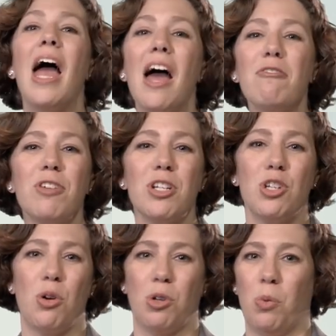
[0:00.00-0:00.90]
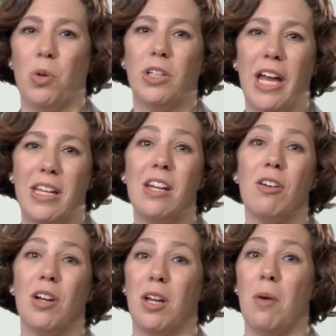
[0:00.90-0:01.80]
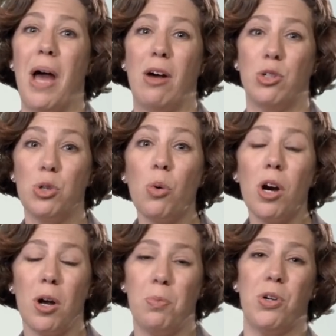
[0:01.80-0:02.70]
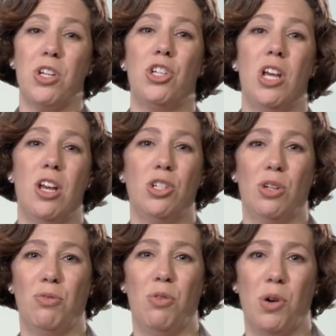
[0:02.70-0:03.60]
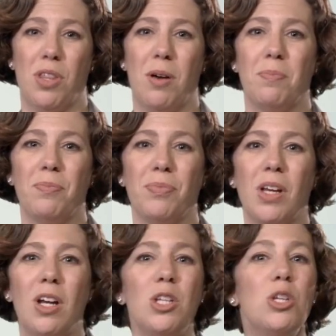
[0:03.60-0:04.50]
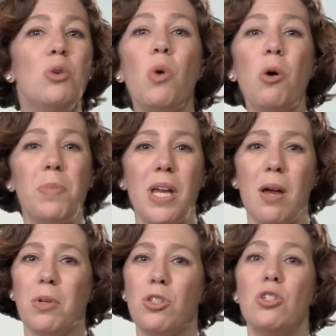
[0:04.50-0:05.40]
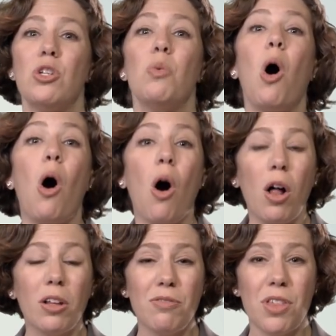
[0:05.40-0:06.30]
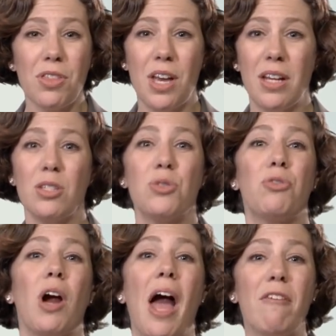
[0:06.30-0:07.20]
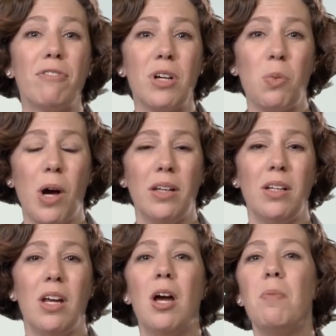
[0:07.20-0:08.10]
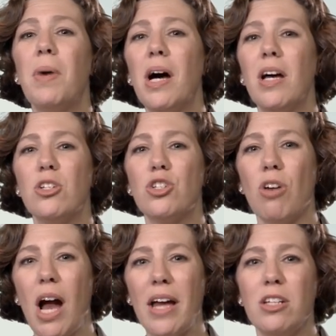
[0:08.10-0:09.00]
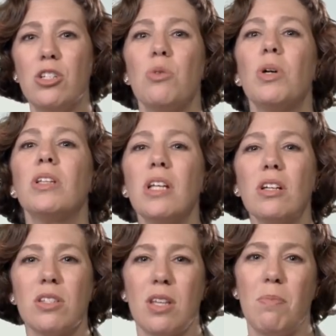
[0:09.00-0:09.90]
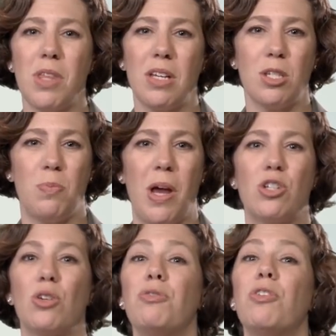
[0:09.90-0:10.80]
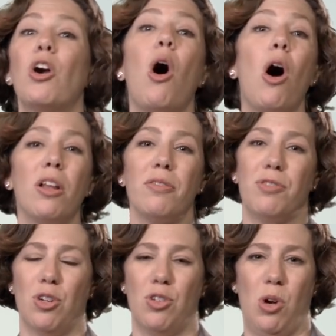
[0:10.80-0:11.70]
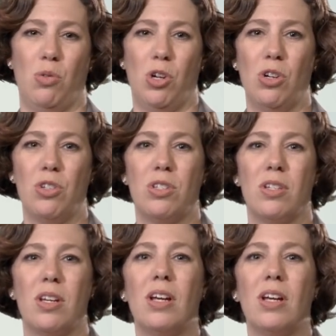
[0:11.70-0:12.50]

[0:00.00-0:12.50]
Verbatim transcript: Every donor will like hearing about your appreciation for them. You won't be able to do all of the things for everyone, but try to do a little something special for all of your donors.